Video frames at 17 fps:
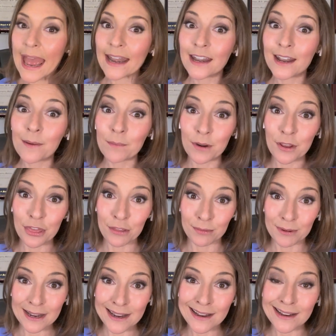And number
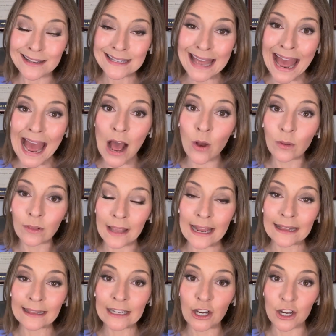3 is how
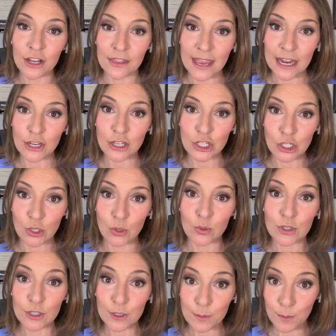likely are they
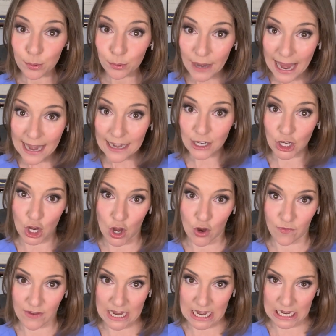to spread
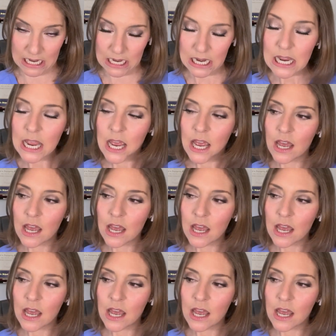COVID?